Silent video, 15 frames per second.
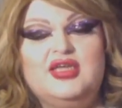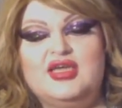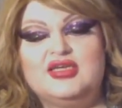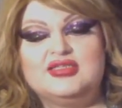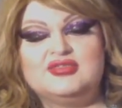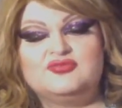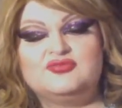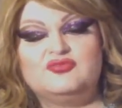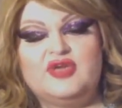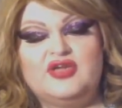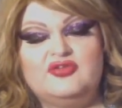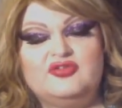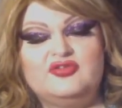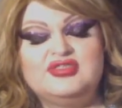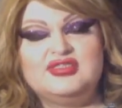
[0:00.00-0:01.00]
as
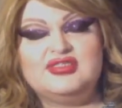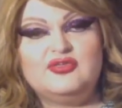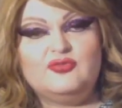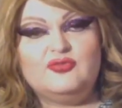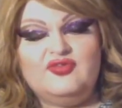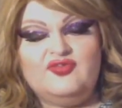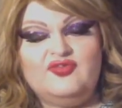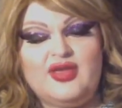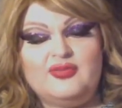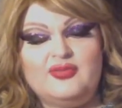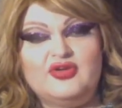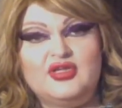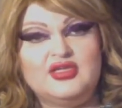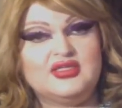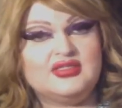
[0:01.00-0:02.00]
regular sequin fabric
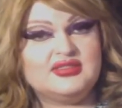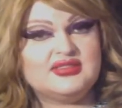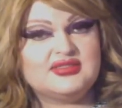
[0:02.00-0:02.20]
is,